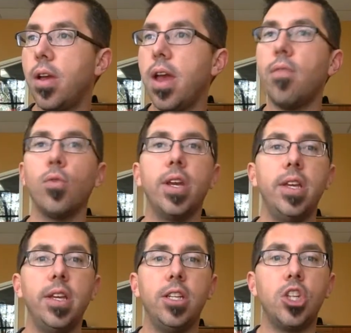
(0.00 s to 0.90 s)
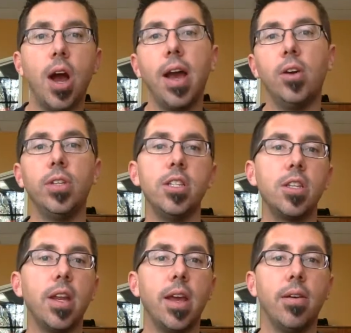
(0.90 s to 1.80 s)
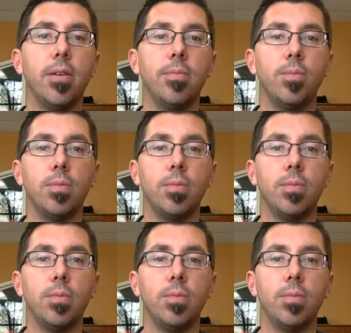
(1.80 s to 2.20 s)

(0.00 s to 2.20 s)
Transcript: every child is going to